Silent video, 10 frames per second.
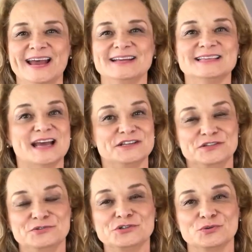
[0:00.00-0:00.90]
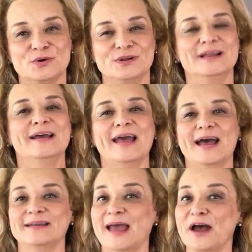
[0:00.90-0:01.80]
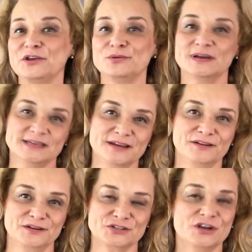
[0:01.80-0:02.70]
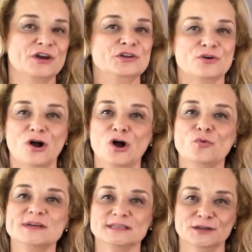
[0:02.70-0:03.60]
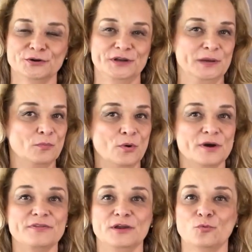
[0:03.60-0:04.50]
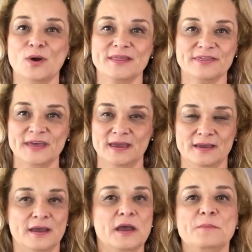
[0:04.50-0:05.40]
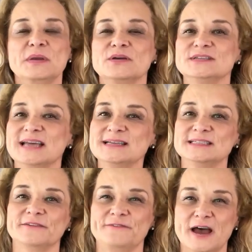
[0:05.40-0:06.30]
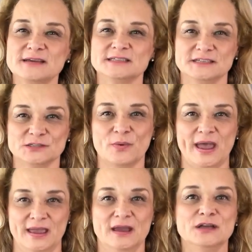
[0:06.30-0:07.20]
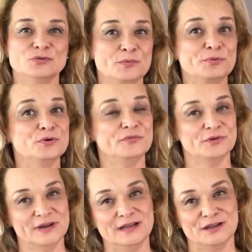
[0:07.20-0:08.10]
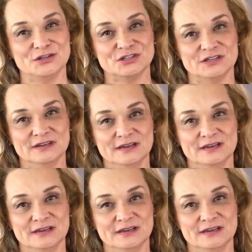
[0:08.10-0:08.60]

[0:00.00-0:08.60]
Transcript: And as usual, at Accurate English, you're always learning more than one thing because that's the fastest way to improve your English.